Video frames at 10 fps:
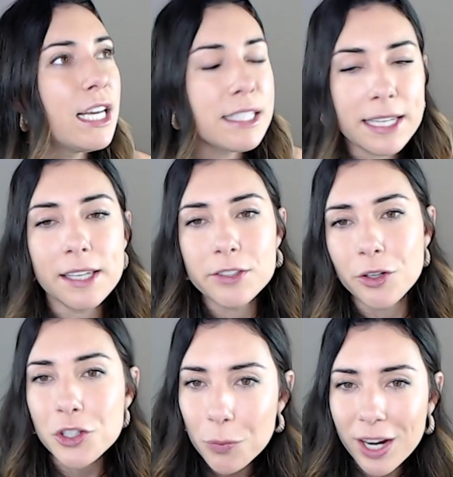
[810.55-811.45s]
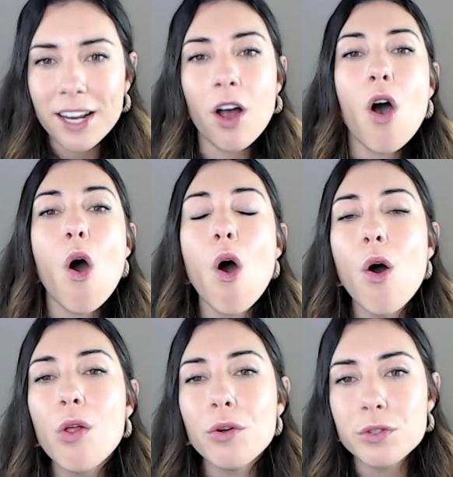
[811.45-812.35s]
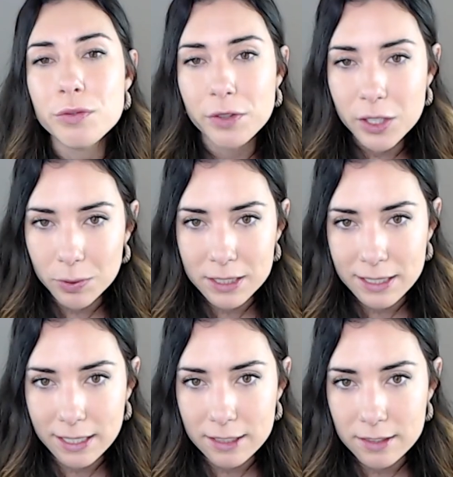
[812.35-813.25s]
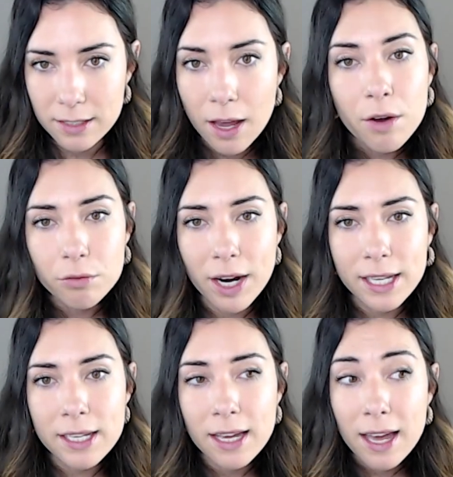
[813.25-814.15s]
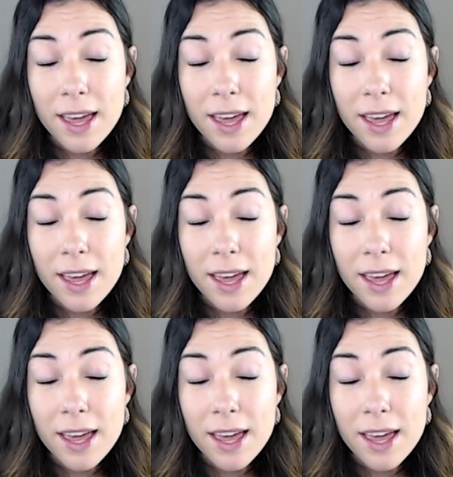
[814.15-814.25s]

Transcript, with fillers: seeking, searching, waiting, all those frequencies, right?